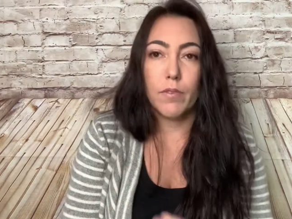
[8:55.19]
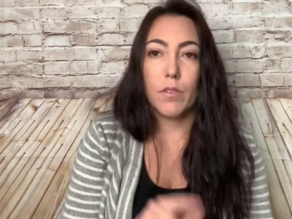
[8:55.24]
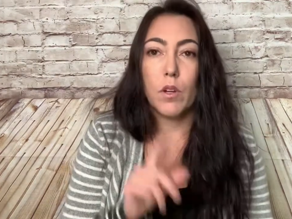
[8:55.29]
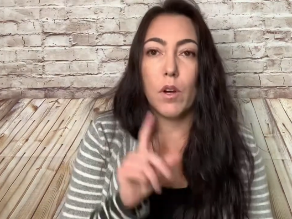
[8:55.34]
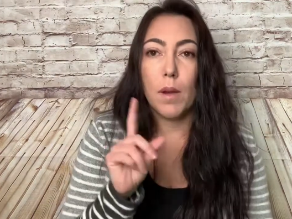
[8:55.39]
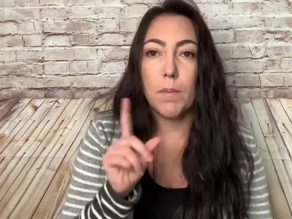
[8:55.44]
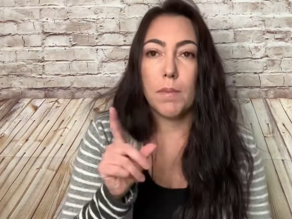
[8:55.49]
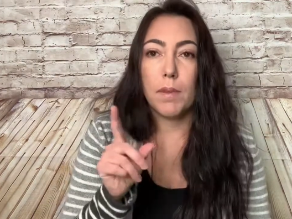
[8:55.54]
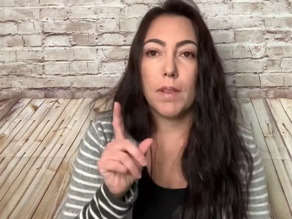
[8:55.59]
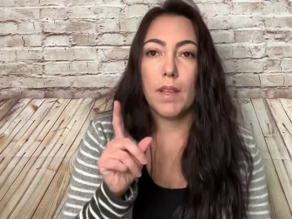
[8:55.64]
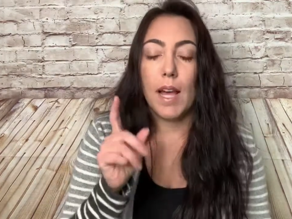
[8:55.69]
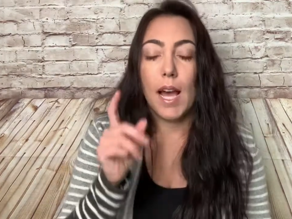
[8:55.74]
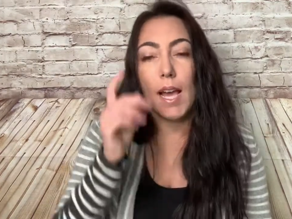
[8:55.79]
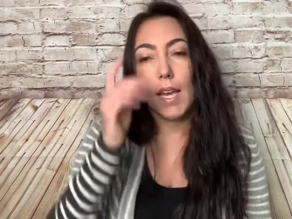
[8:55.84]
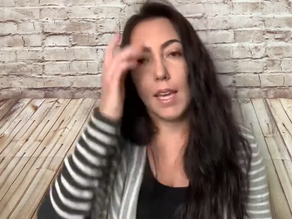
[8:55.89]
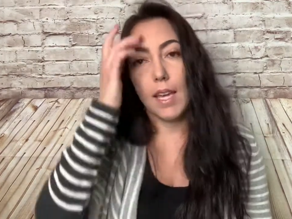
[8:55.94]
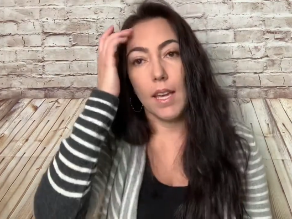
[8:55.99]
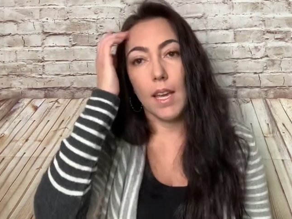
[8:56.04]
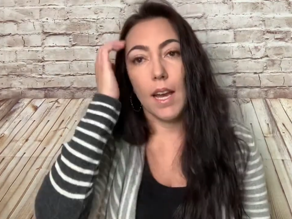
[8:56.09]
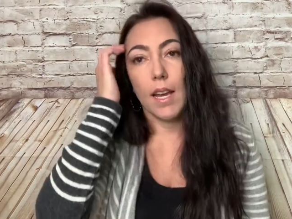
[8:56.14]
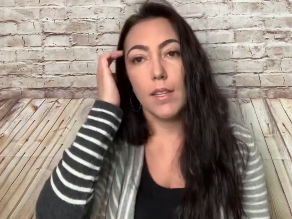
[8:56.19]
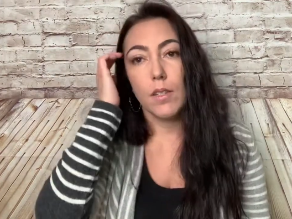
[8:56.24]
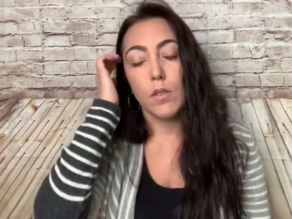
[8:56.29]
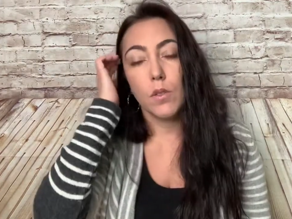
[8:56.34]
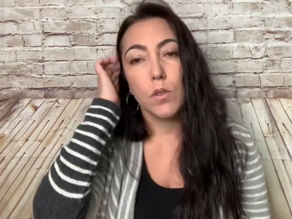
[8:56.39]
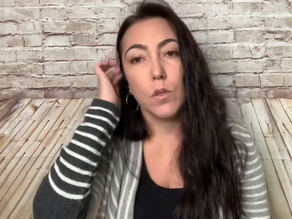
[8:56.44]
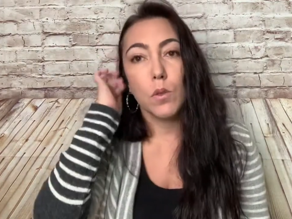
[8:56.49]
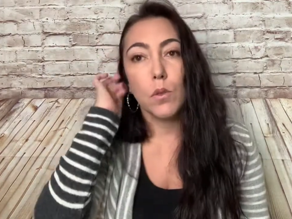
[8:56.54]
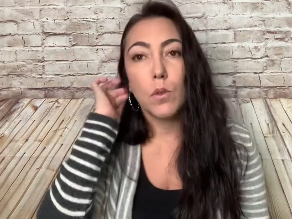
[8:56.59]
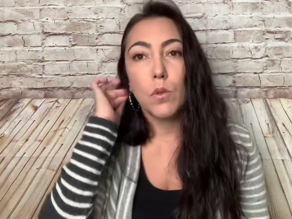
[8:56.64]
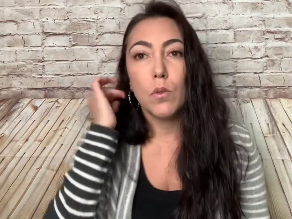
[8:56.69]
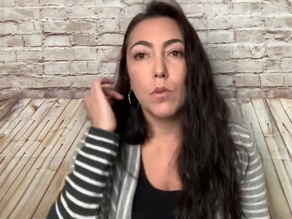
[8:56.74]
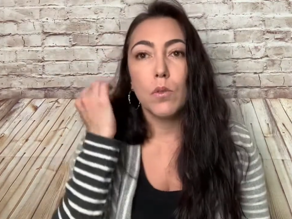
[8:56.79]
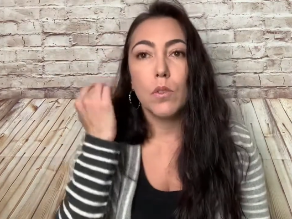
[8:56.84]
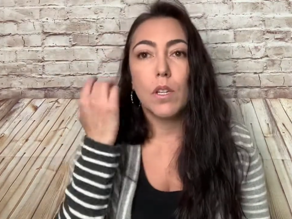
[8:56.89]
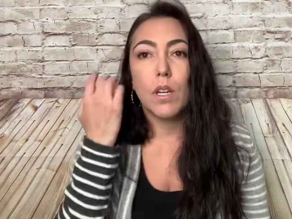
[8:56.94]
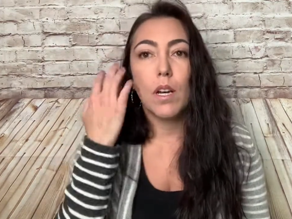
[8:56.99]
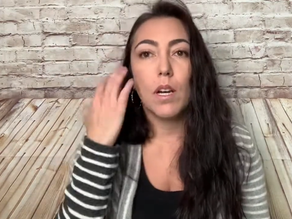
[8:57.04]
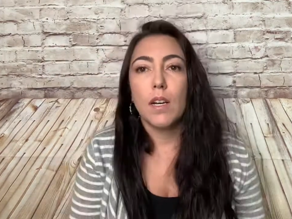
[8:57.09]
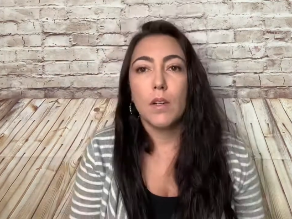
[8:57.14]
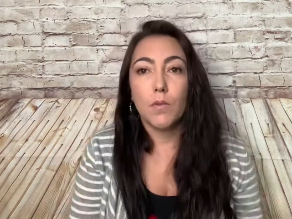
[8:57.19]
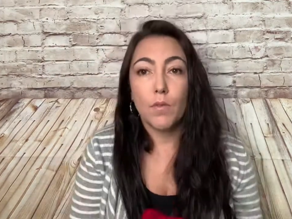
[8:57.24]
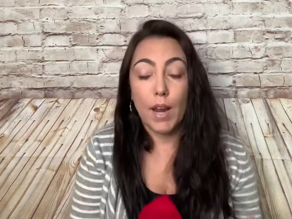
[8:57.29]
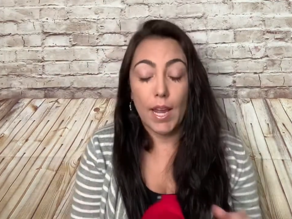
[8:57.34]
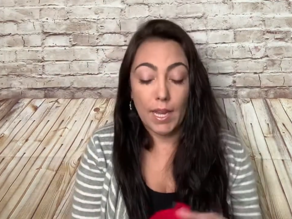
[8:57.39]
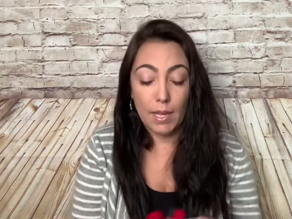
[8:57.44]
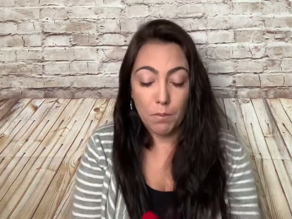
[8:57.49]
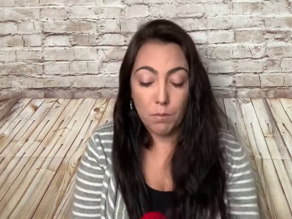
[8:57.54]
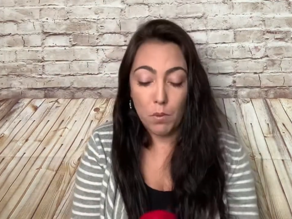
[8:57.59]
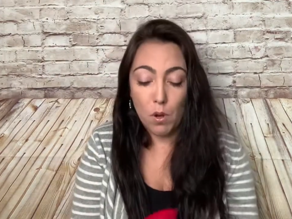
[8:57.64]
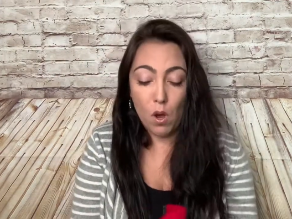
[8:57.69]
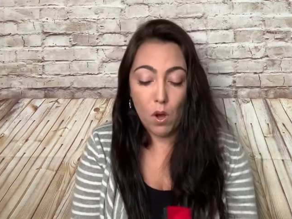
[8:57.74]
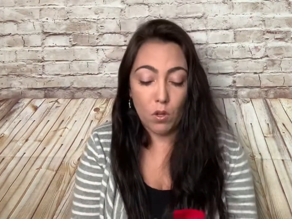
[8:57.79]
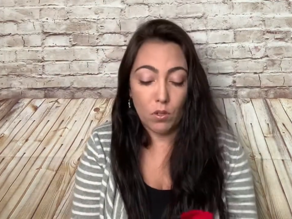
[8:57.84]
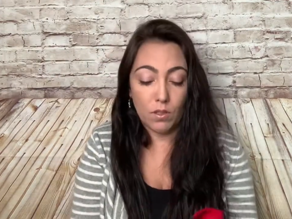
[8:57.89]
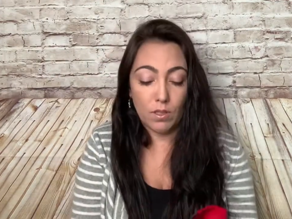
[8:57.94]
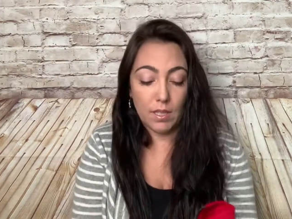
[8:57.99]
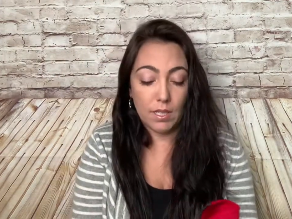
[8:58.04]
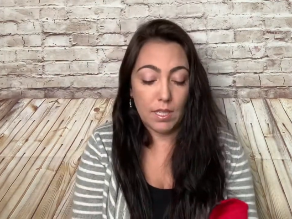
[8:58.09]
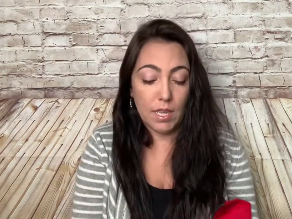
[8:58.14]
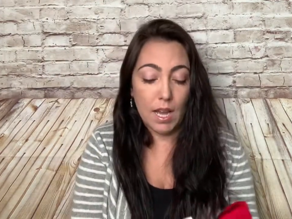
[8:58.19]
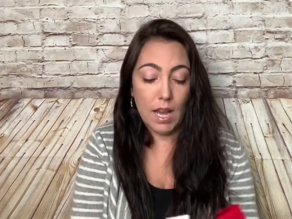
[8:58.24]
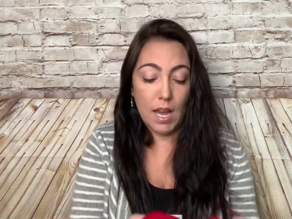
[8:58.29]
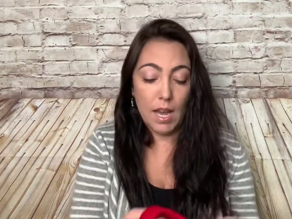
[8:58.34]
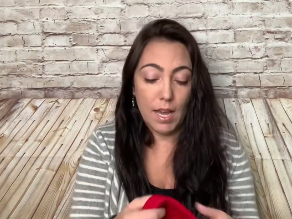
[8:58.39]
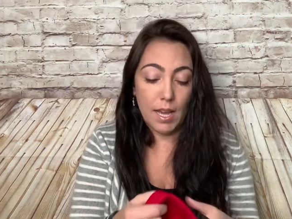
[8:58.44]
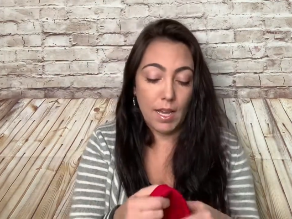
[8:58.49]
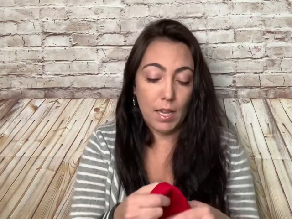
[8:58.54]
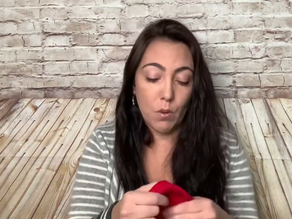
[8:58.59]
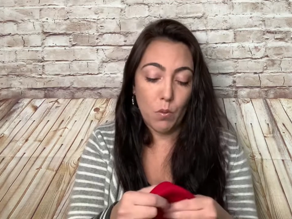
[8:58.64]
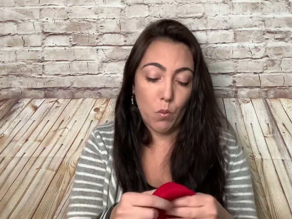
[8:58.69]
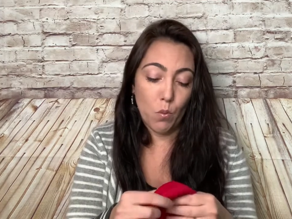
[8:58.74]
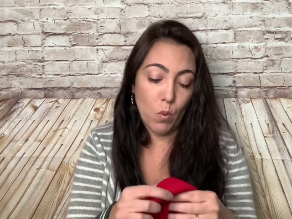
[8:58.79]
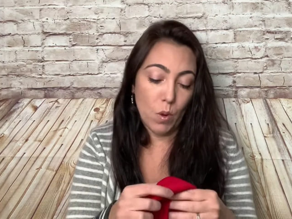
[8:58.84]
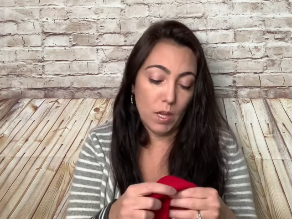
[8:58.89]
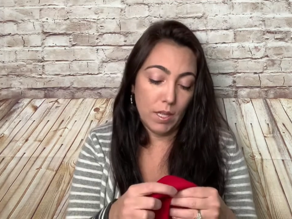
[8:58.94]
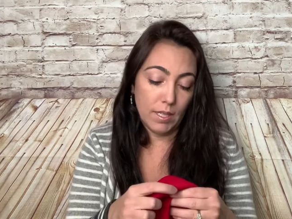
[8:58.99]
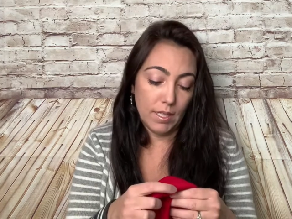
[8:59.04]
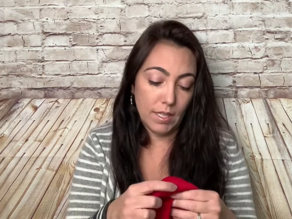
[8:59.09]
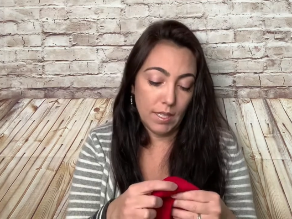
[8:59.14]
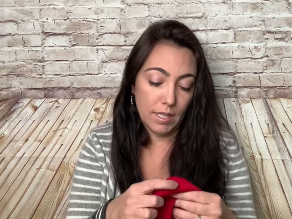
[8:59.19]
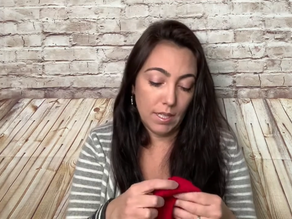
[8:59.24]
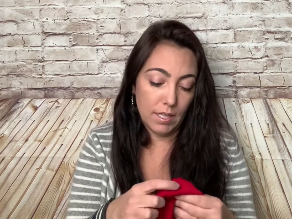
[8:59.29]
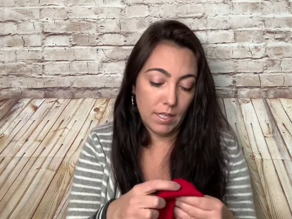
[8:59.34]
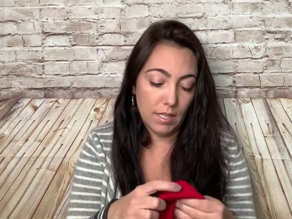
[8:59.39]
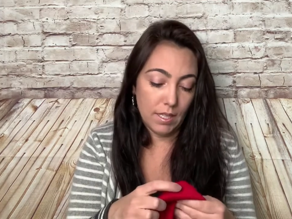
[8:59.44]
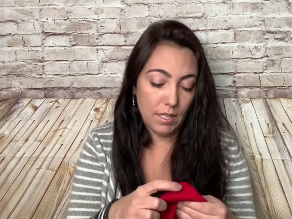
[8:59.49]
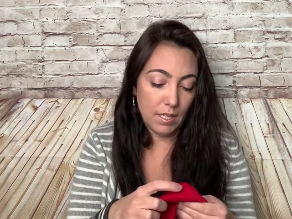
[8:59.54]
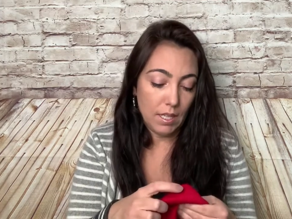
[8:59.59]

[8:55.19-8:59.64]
No, I'm lying. I sold a rag and bone tie once